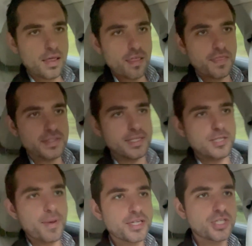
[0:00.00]
The
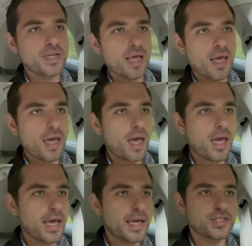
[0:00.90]
suspension
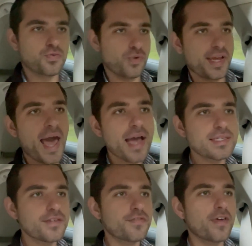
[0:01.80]
is
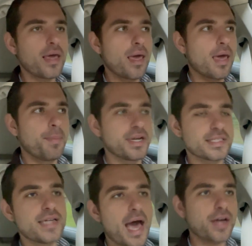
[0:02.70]
reactive, but it's
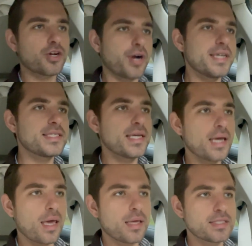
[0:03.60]
not crazy
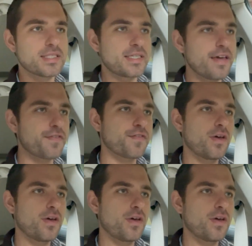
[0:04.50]
stiff